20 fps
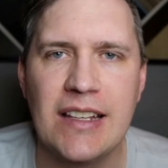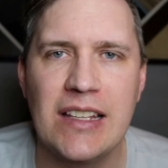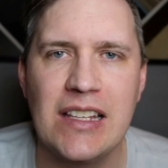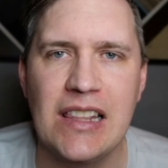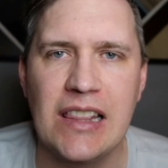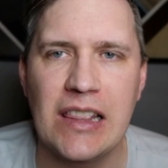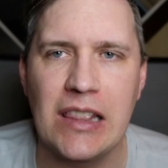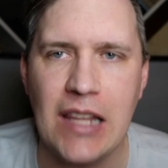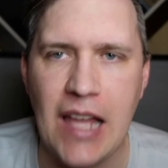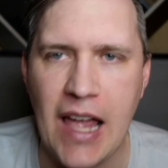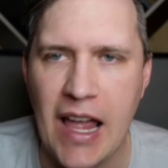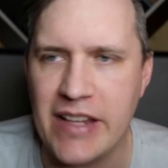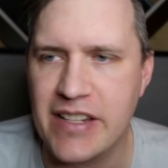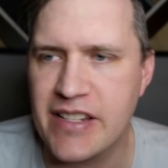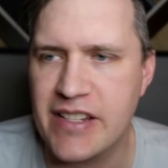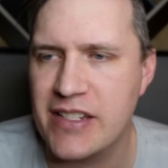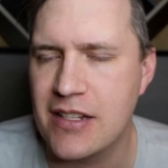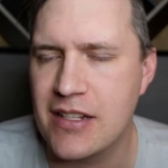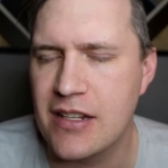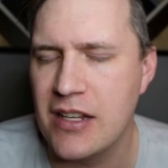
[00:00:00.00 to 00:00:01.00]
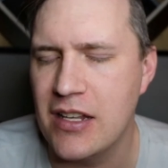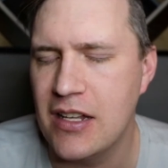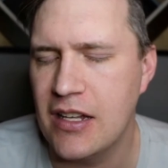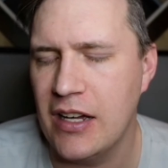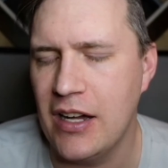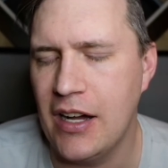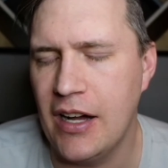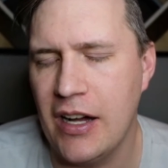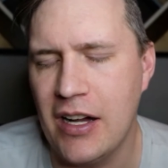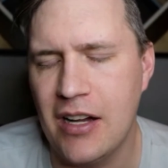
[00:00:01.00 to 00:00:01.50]
less.
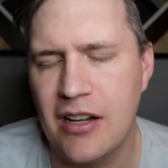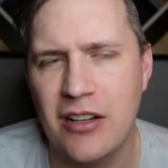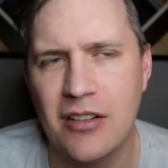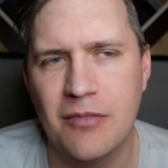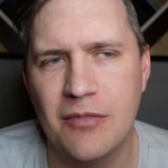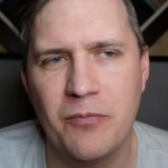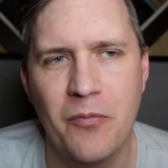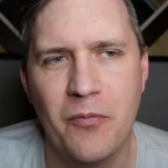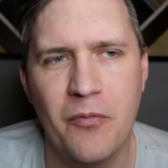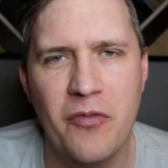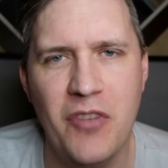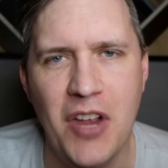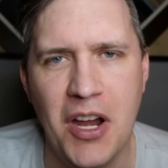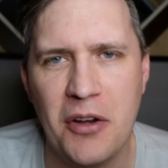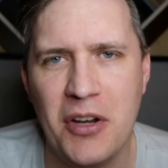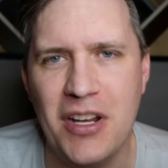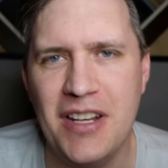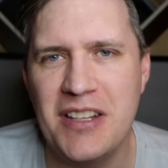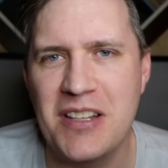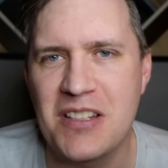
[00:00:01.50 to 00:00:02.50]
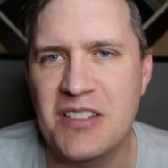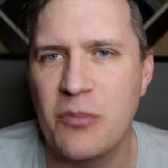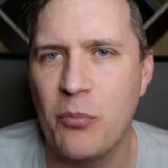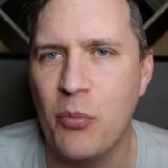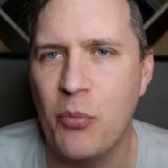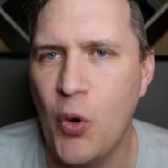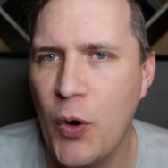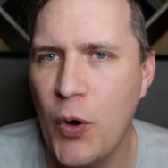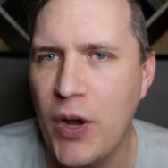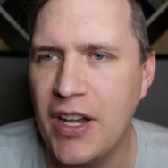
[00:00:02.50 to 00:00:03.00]
Very
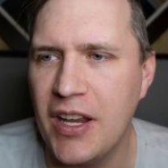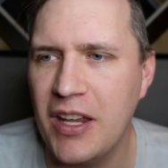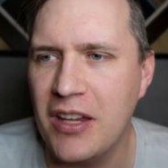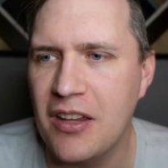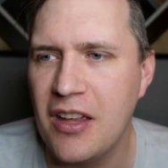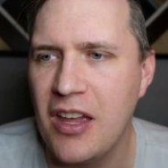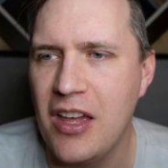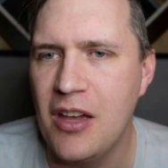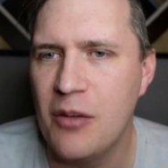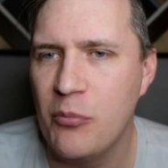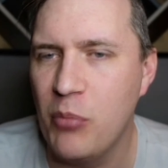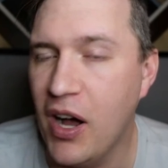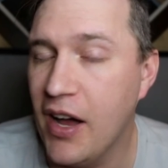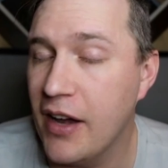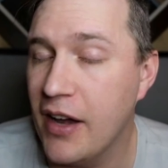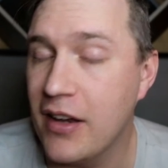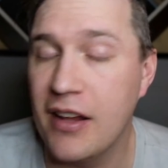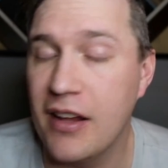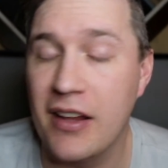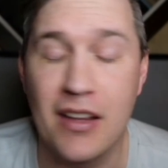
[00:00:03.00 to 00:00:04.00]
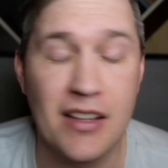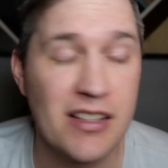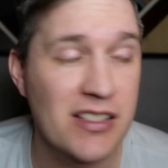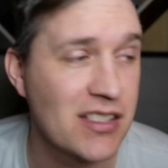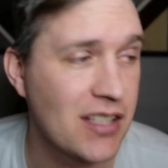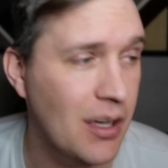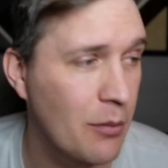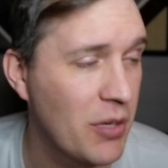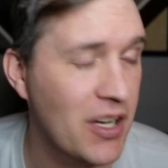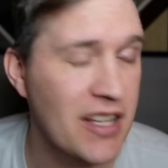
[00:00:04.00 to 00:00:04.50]
disappointing, but
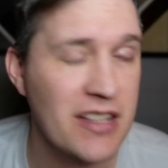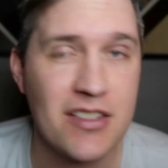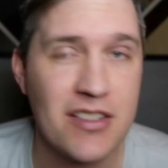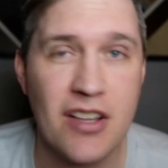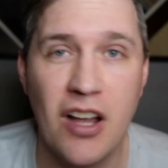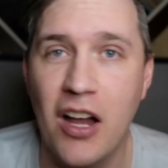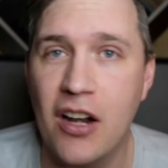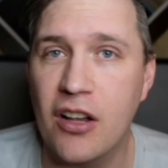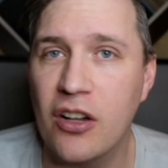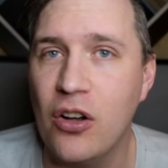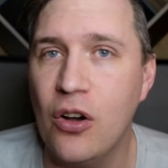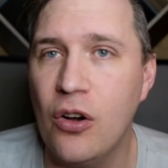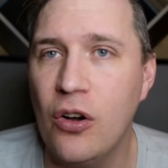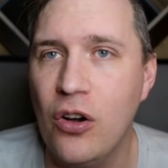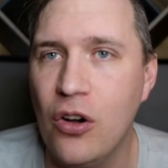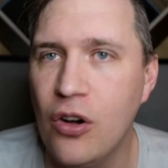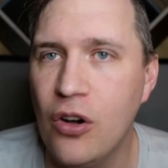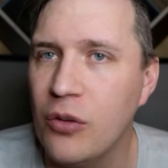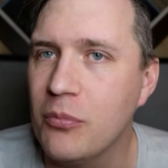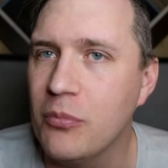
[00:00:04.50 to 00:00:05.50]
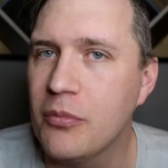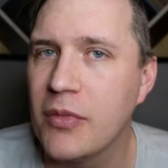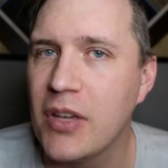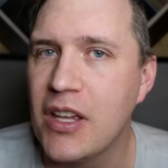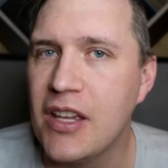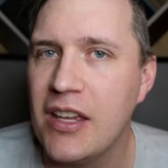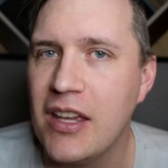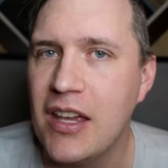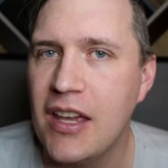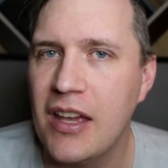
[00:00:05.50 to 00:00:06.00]
somebody's got to go home
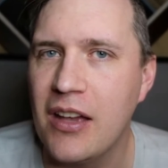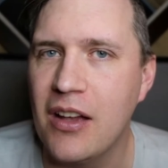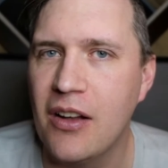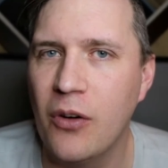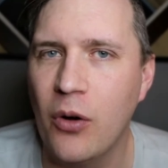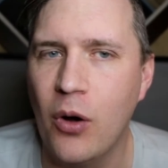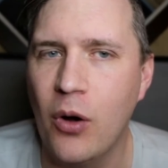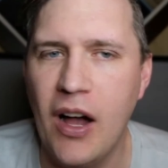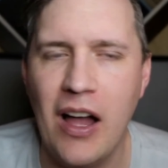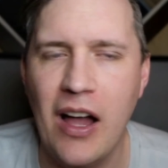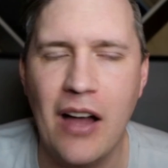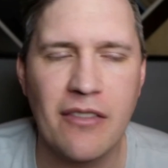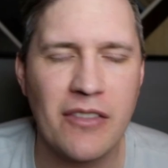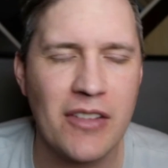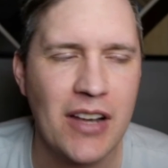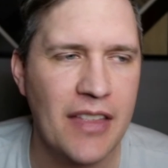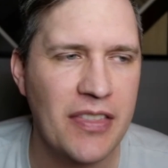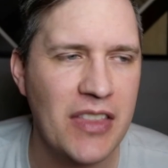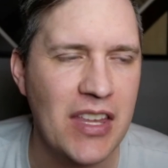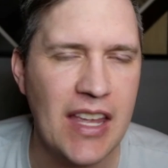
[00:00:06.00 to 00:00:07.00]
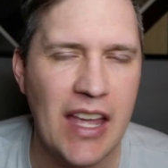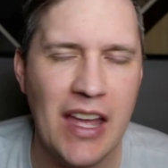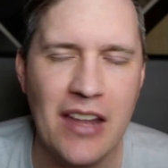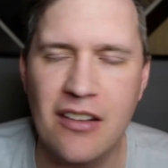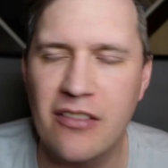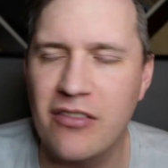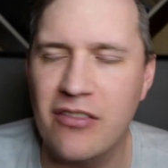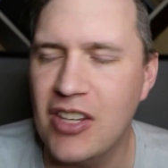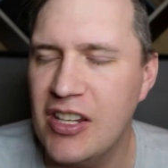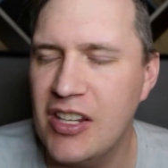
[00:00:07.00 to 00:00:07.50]
at the
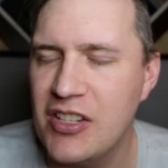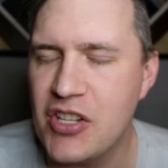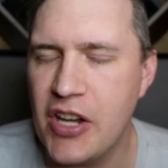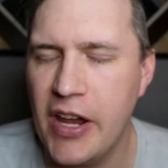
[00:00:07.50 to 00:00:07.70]
end of each